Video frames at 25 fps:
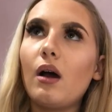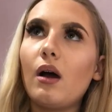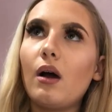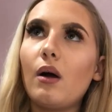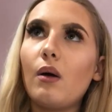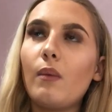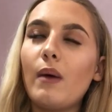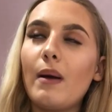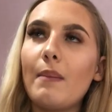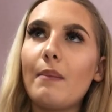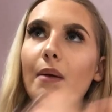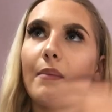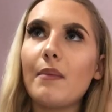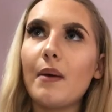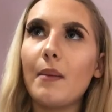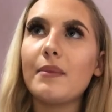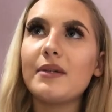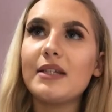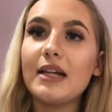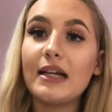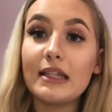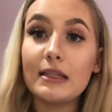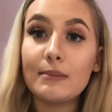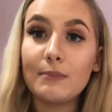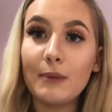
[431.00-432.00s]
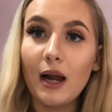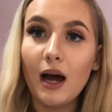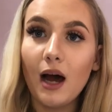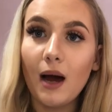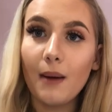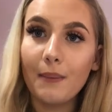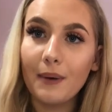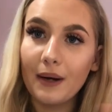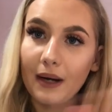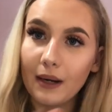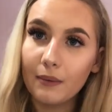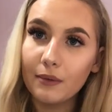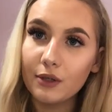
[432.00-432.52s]
my mum and dad split
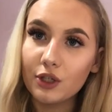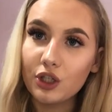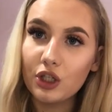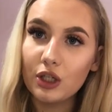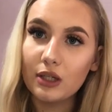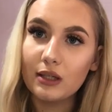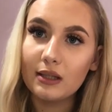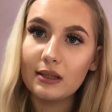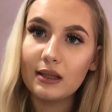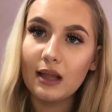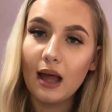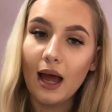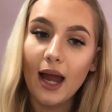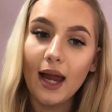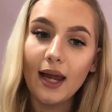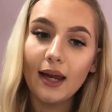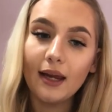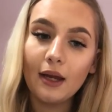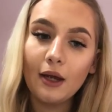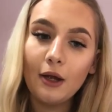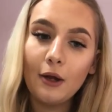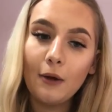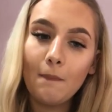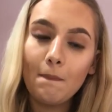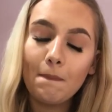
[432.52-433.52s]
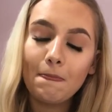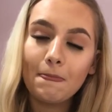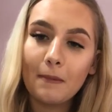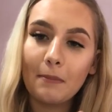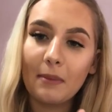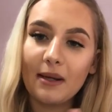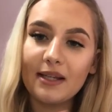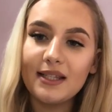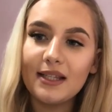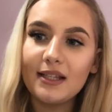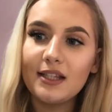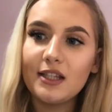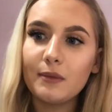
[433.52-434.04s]
up, and it was just like, my
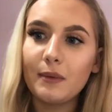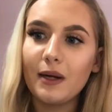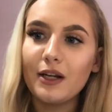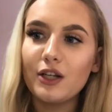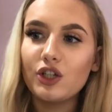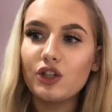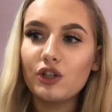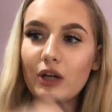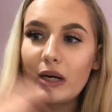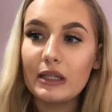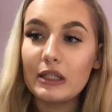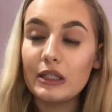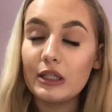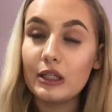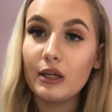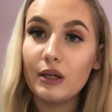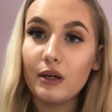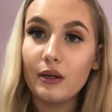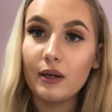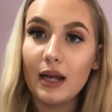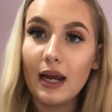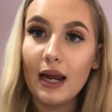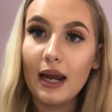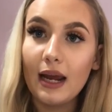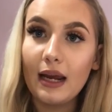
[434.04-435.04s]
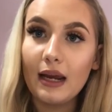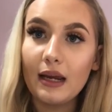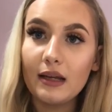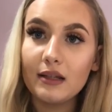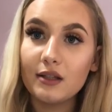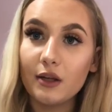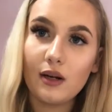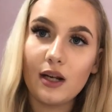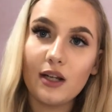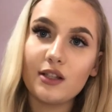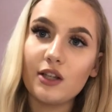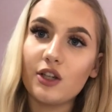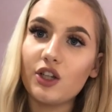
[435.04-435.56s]
sister went straight to uni,
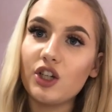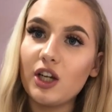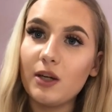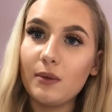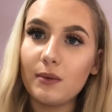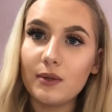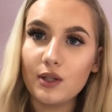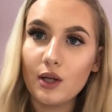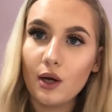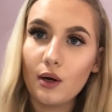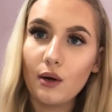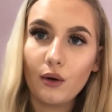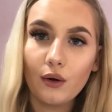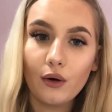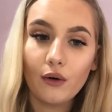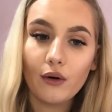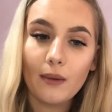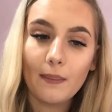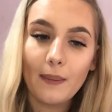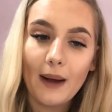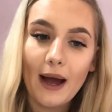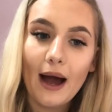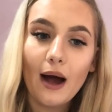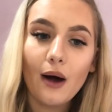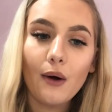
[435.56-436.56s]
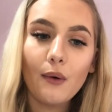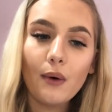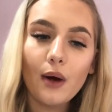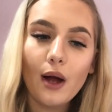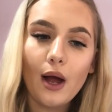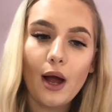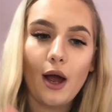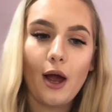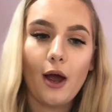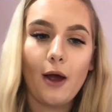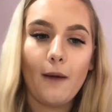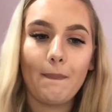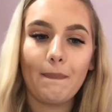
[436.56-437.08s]
so she was no longer about.
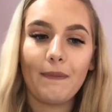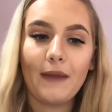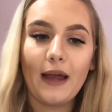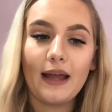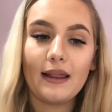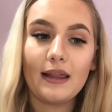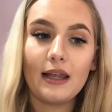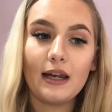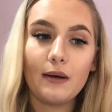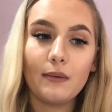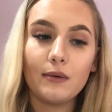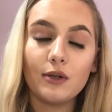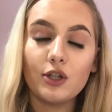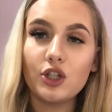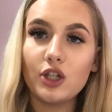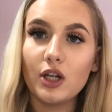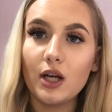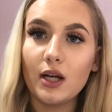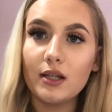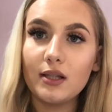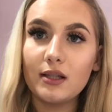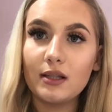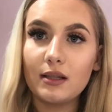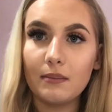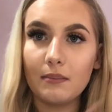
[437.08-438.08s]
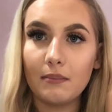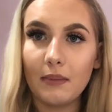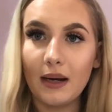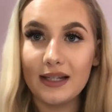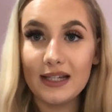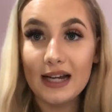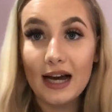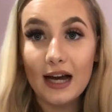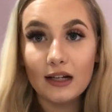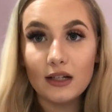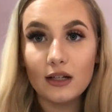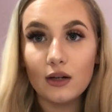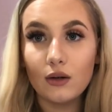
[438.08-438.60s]
And then it was just, my
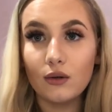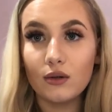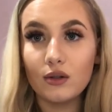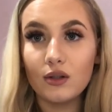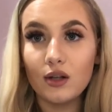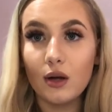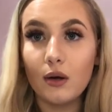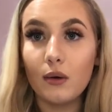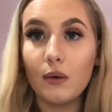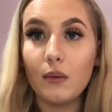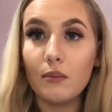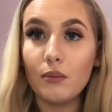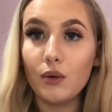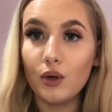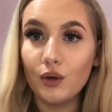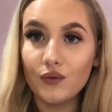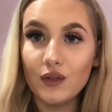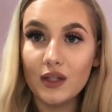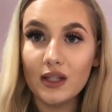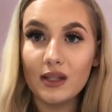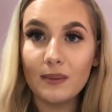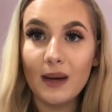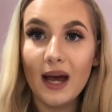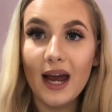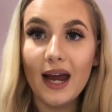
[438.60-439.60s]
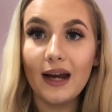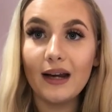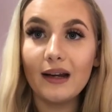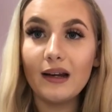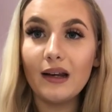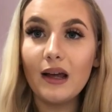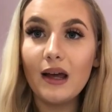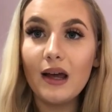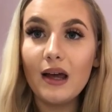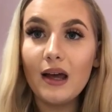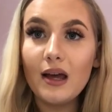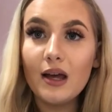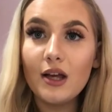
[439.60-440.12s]
dad also moved to Spain.
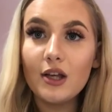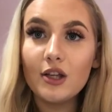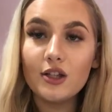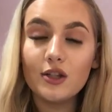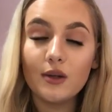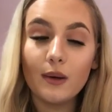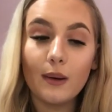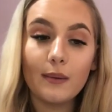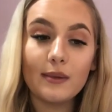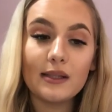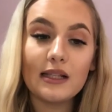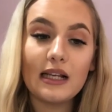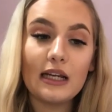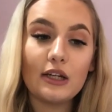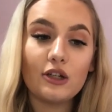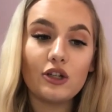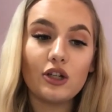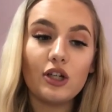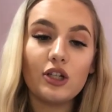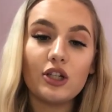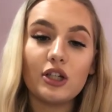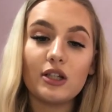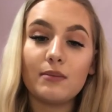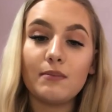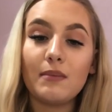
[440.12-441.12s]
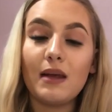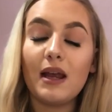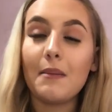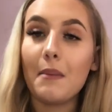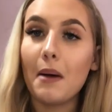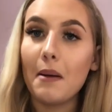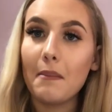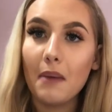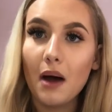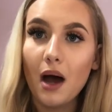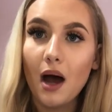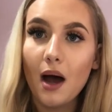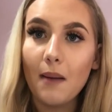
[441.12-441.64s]
So it was literally just me and my
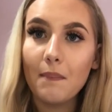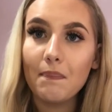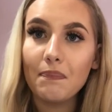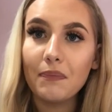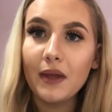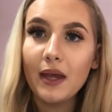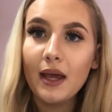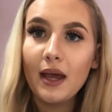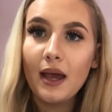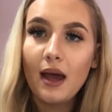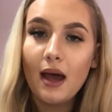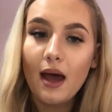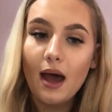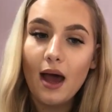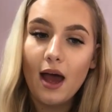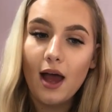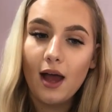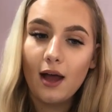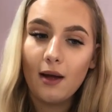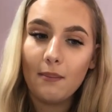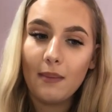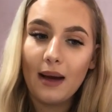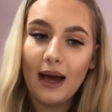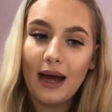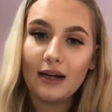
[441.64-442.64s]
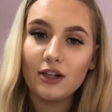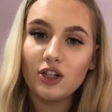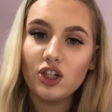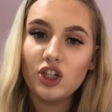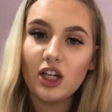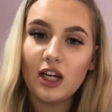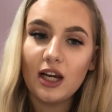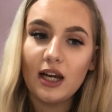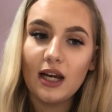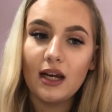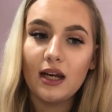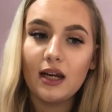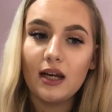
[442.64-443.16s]
mum.
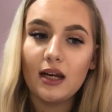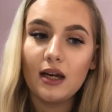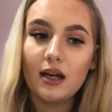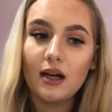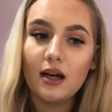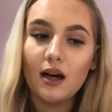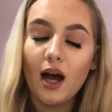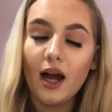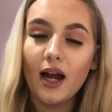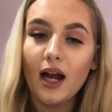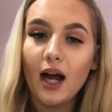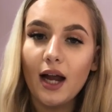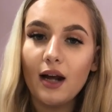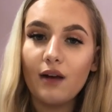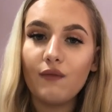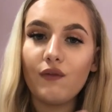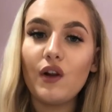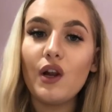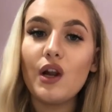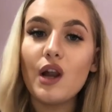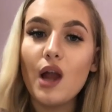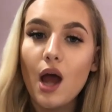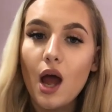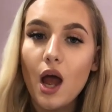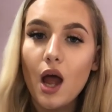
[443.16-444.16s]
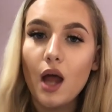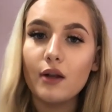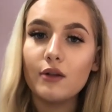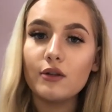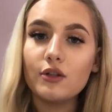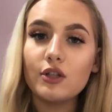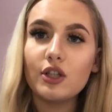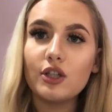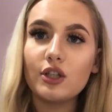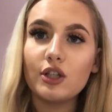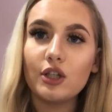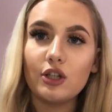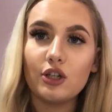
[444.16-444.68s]
I kind of learnt
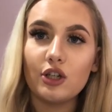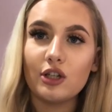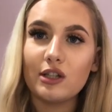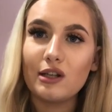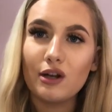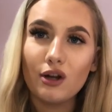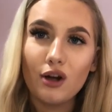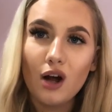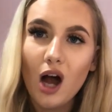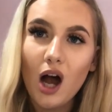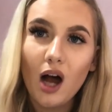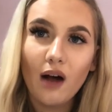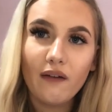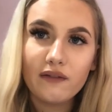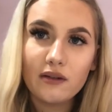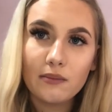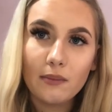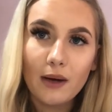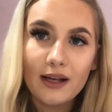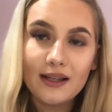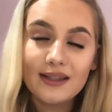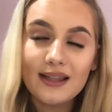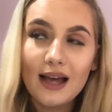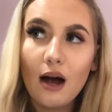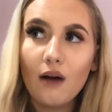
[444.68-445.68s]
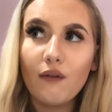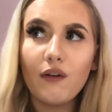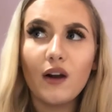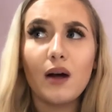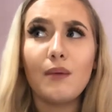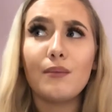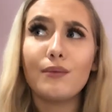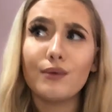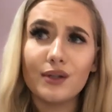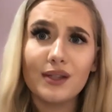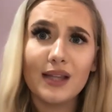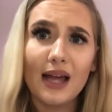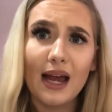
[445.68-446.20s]
to just look after myself. Like,
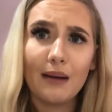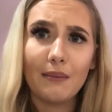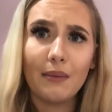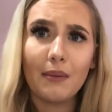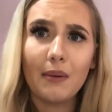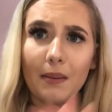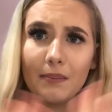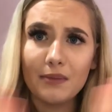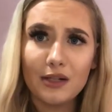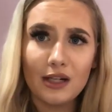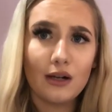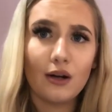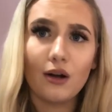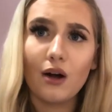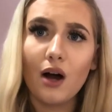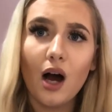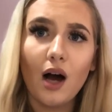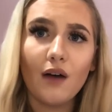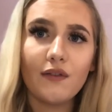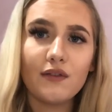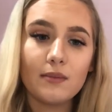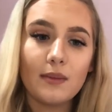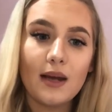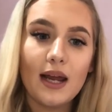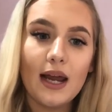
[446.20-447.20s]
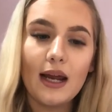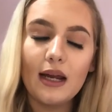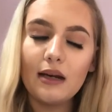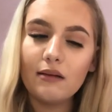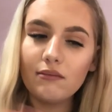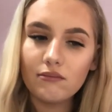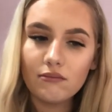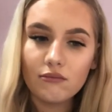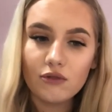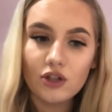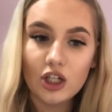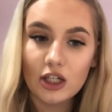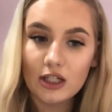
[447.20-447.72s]
I'm not saying my mum didn't look after
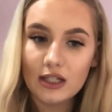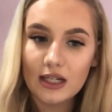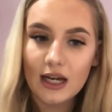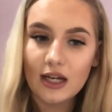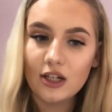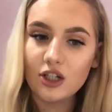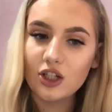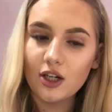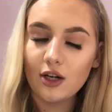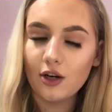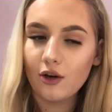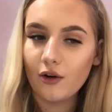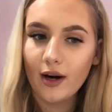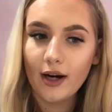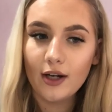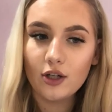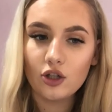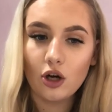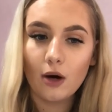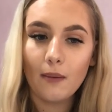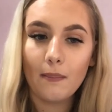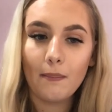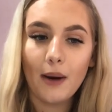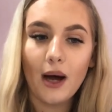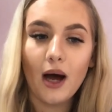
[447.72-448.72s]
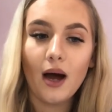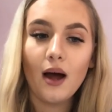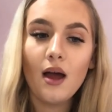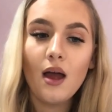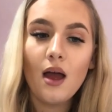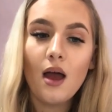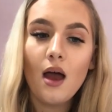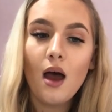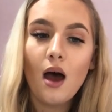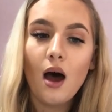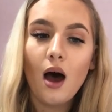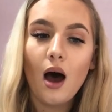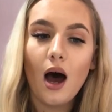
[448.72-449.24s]
me. She did a great job, but
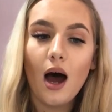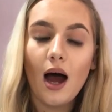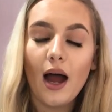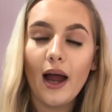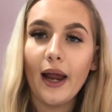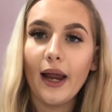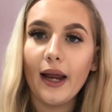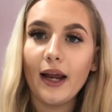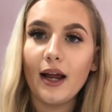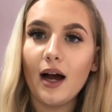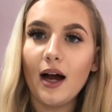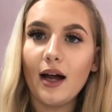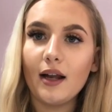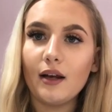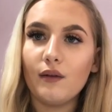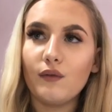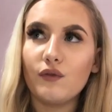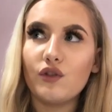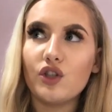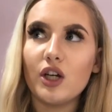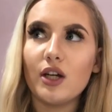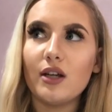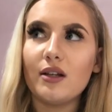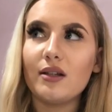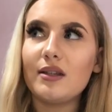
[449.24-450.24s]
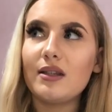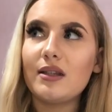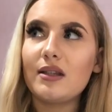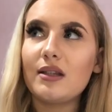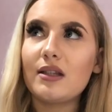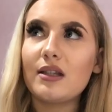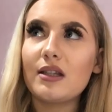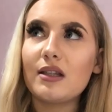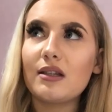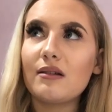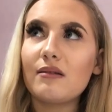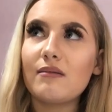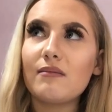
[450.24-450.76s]
I kind of
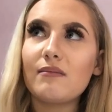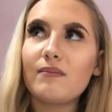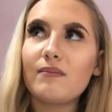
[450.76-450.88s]
just